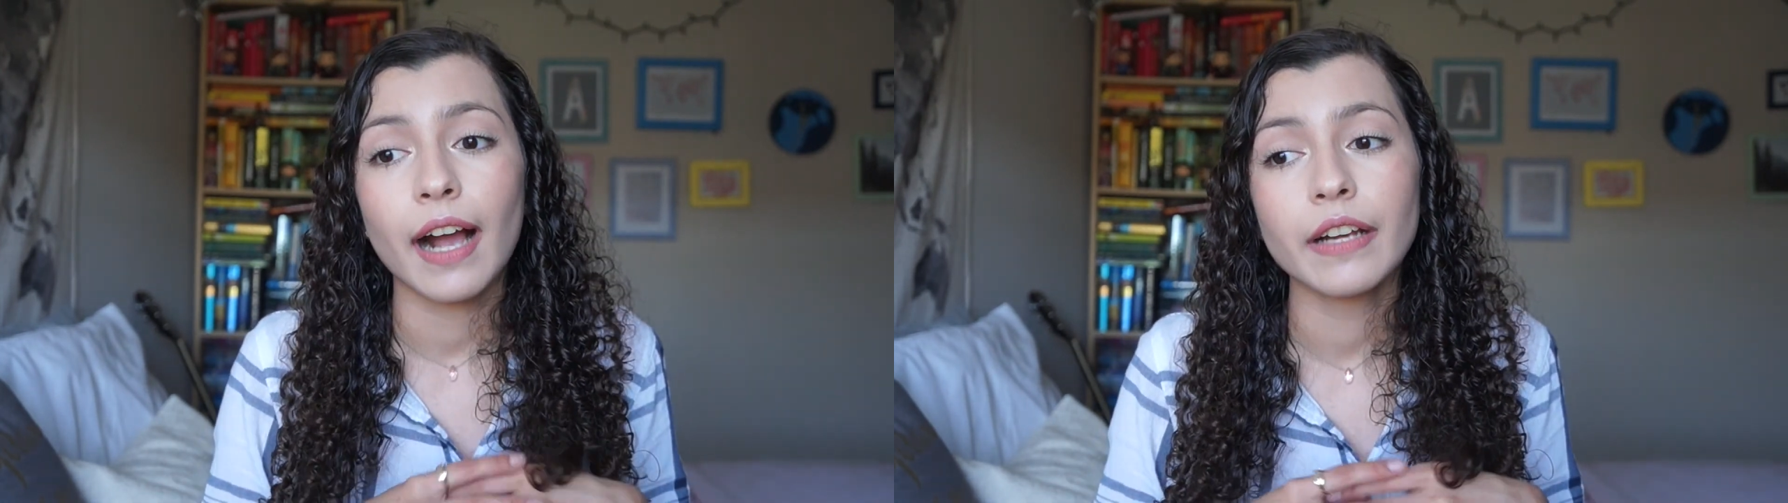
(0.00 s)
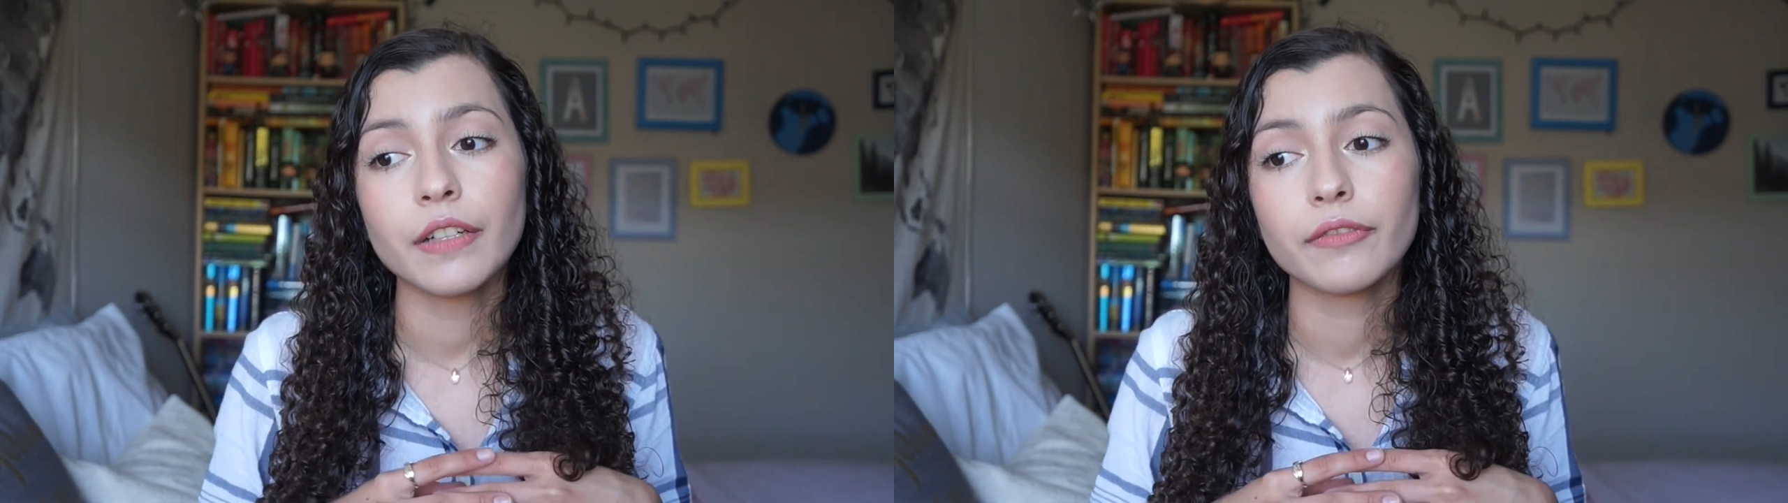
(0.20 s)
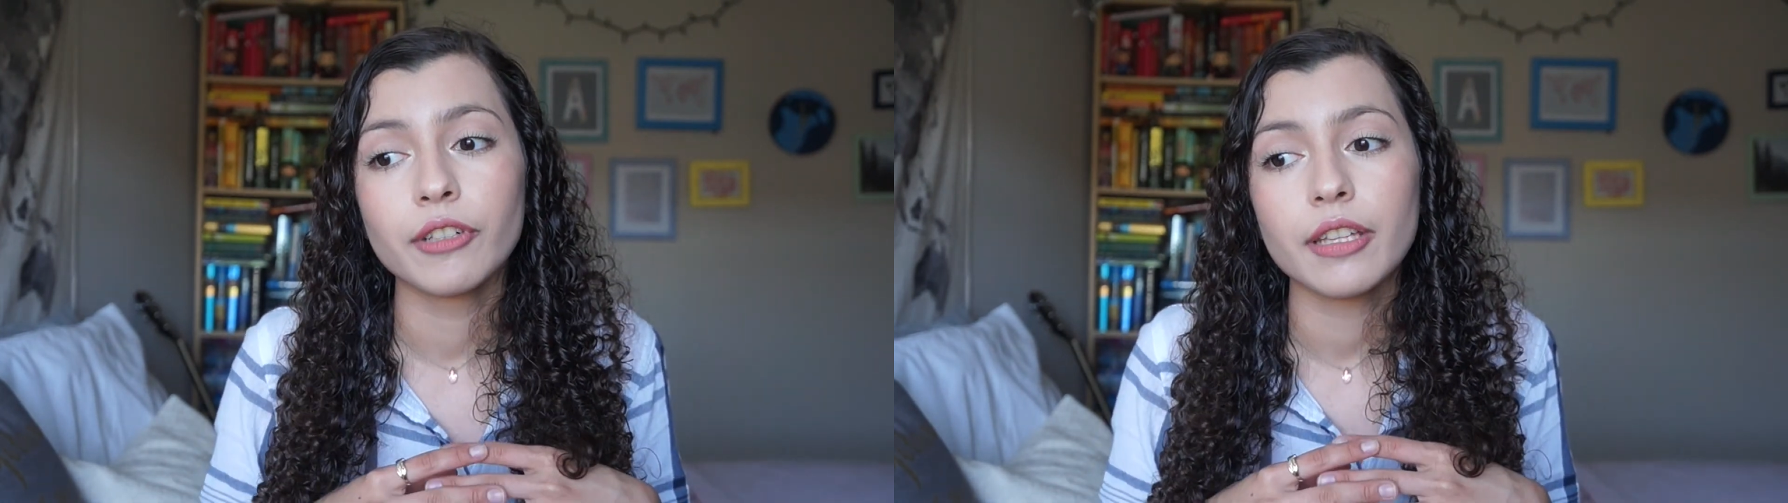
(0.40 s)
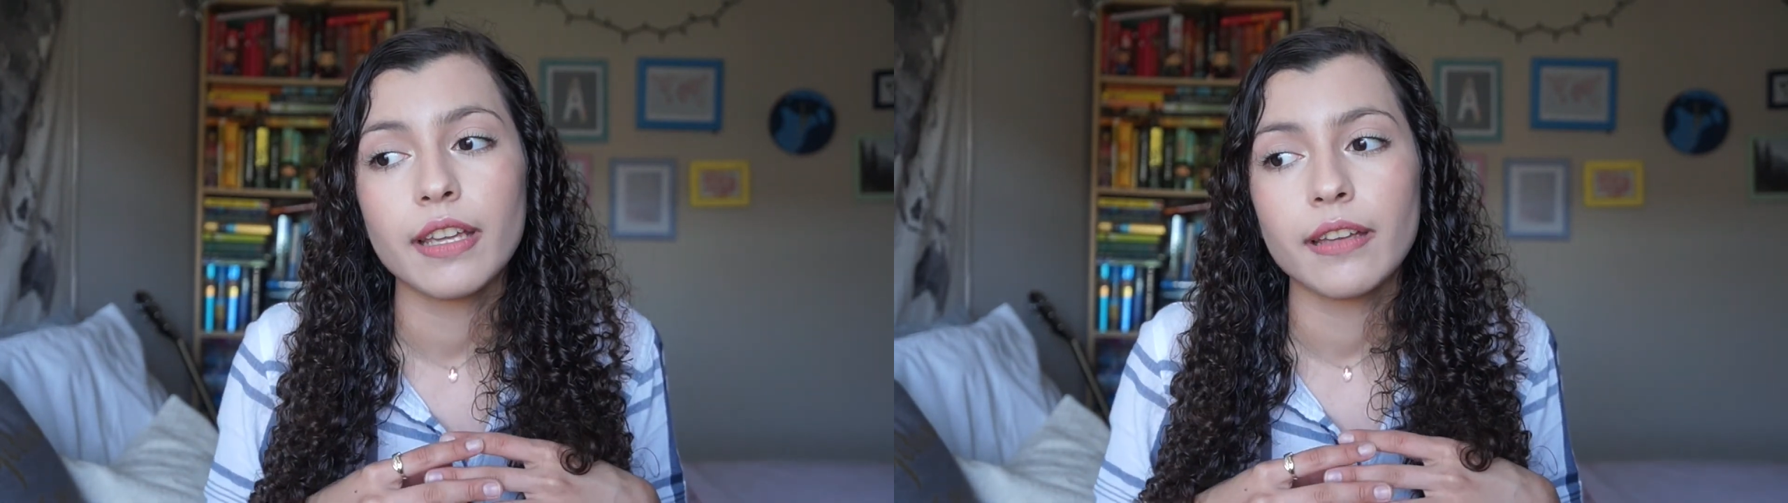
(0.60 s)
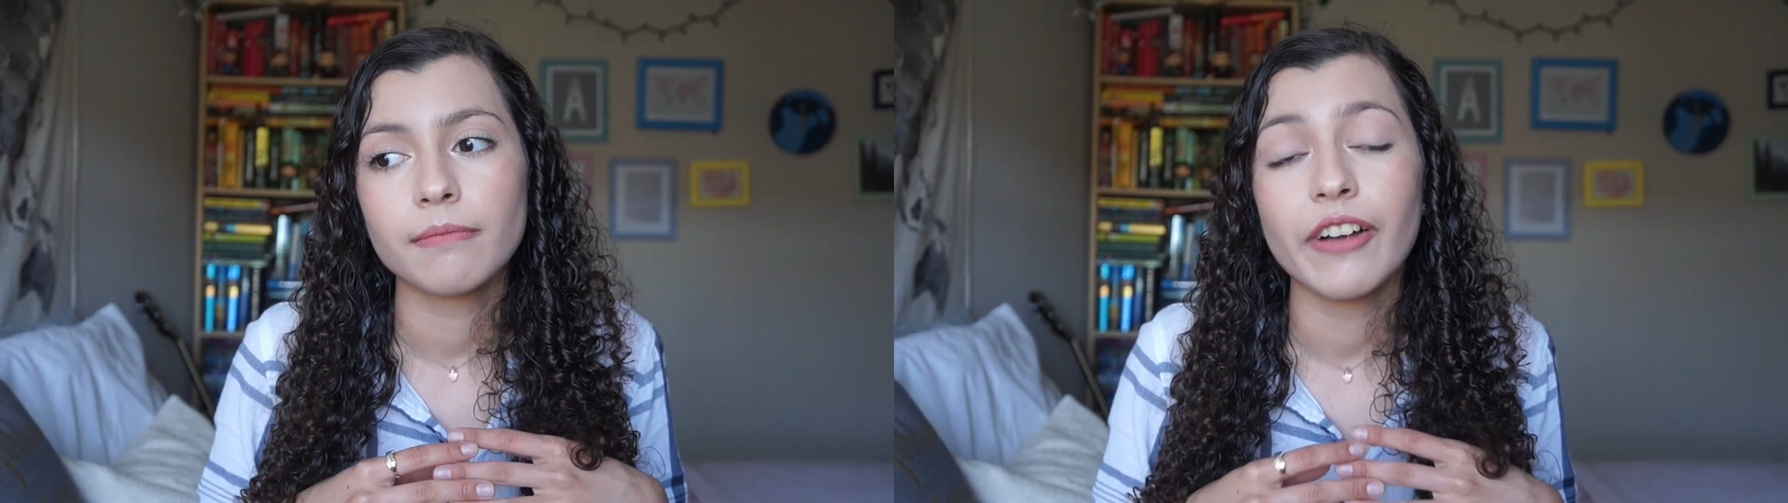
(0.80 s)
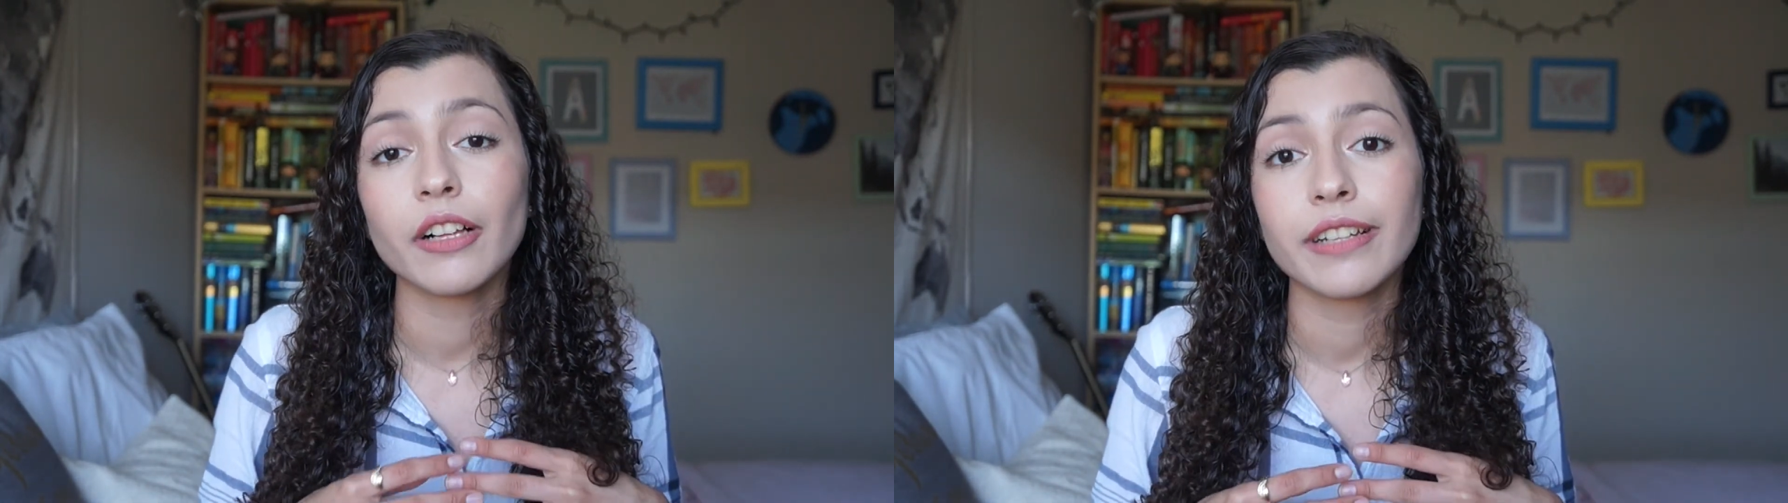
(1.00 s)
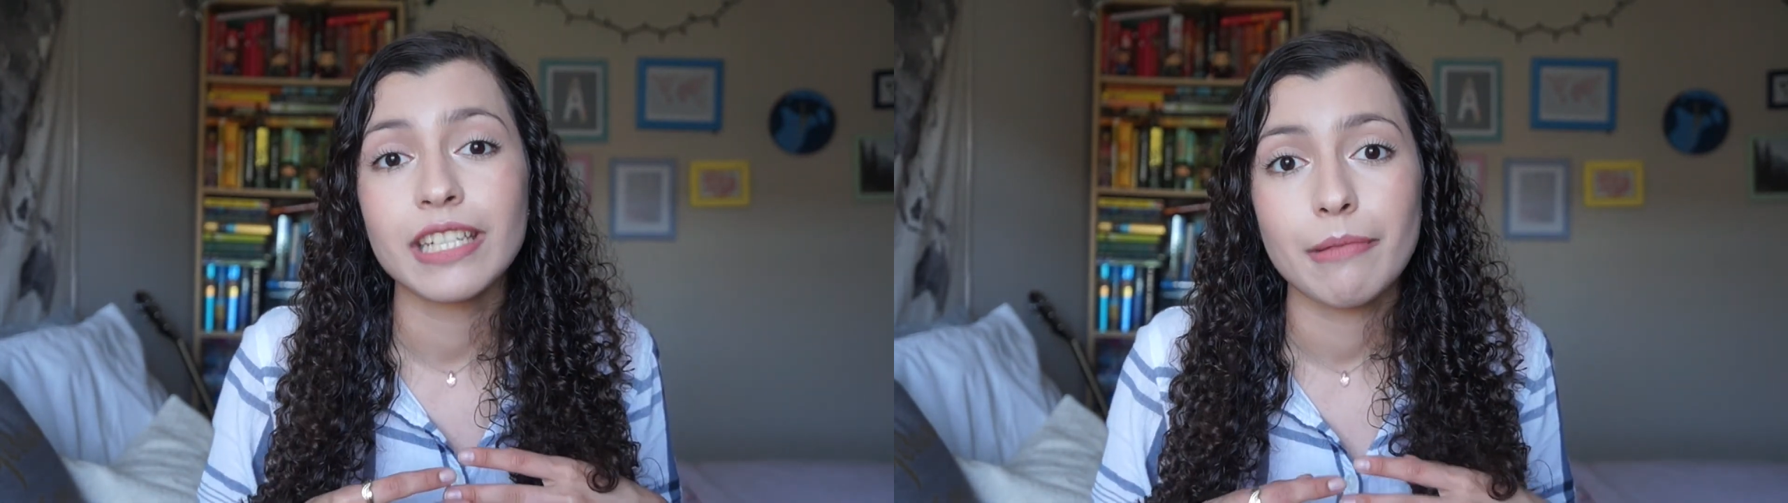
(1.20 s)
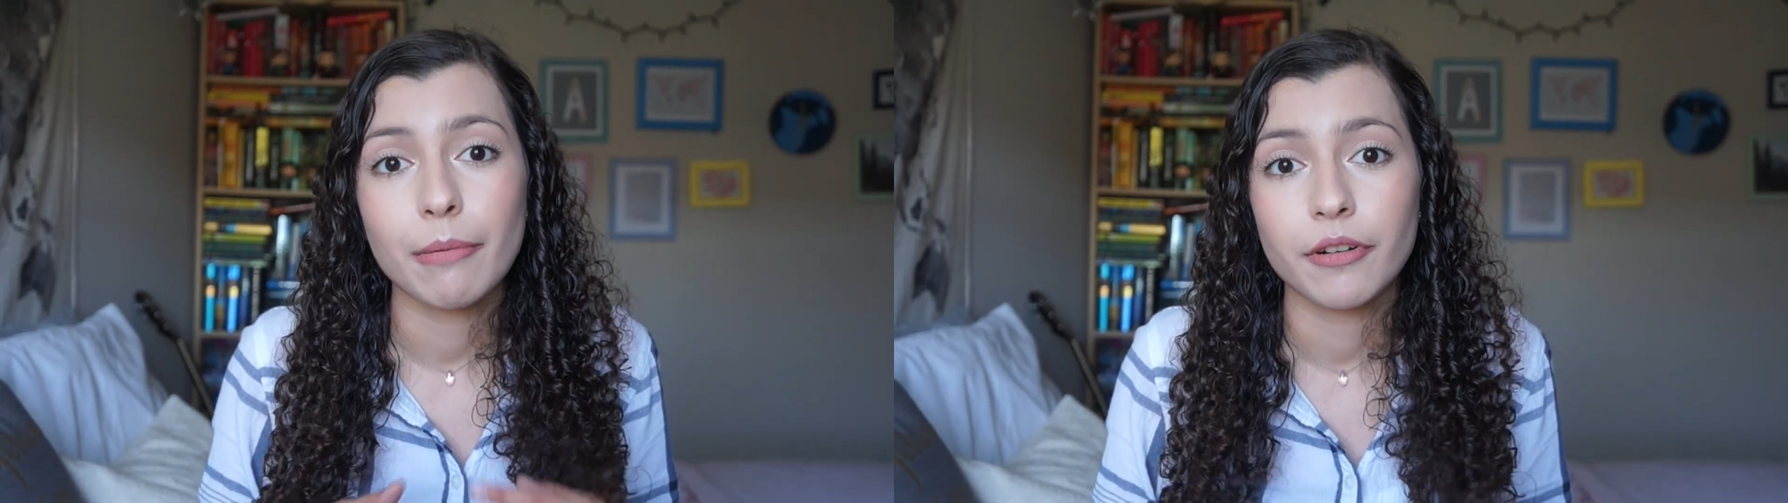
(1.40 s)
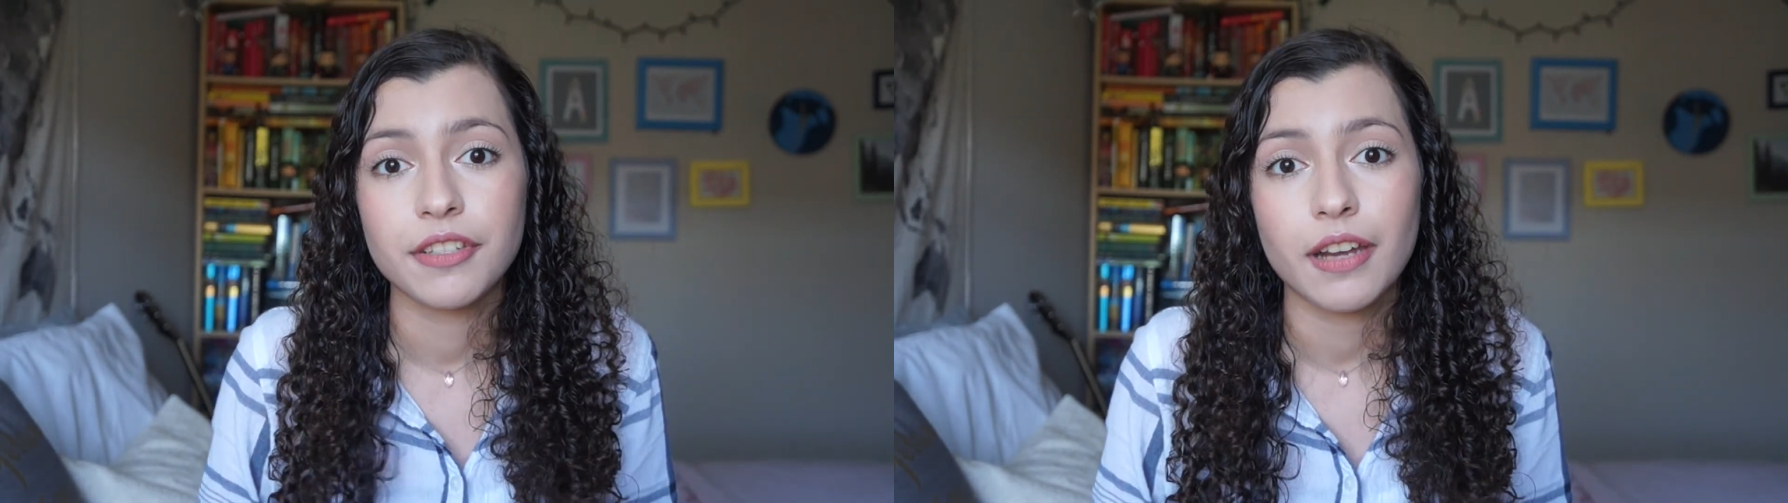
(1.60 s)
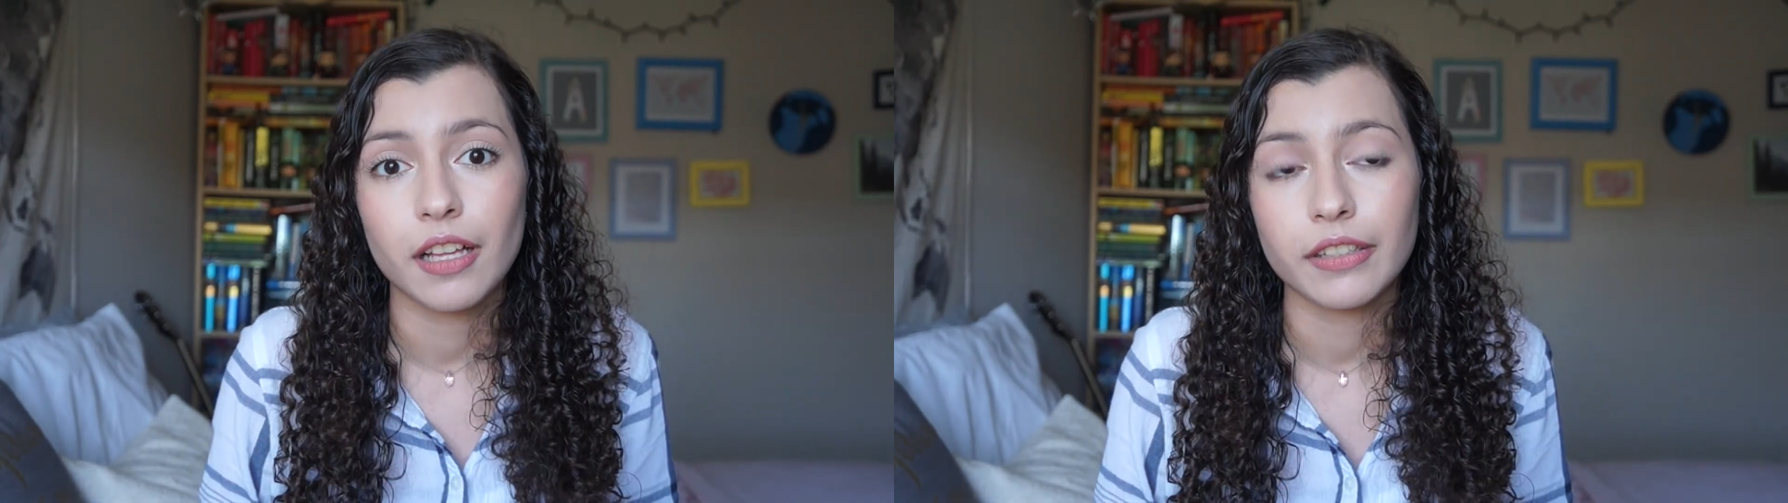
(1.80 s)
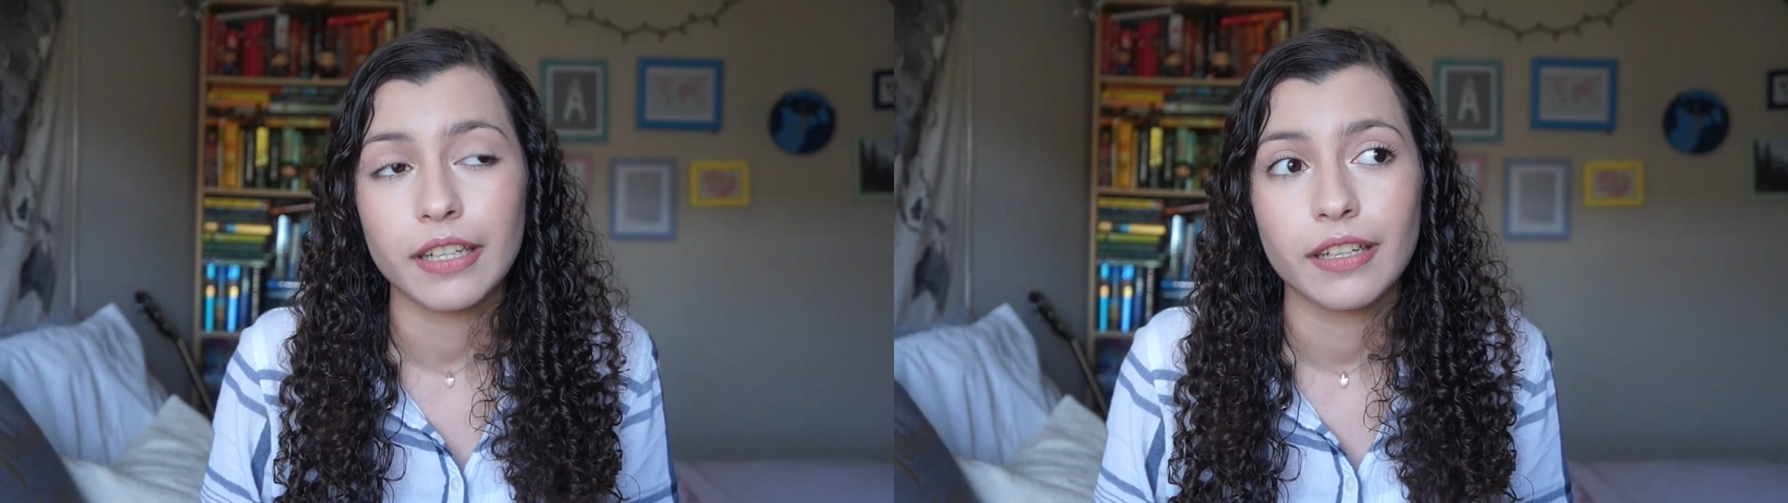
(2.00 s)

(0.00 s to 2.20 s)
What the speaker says: kind of really fell into my personality.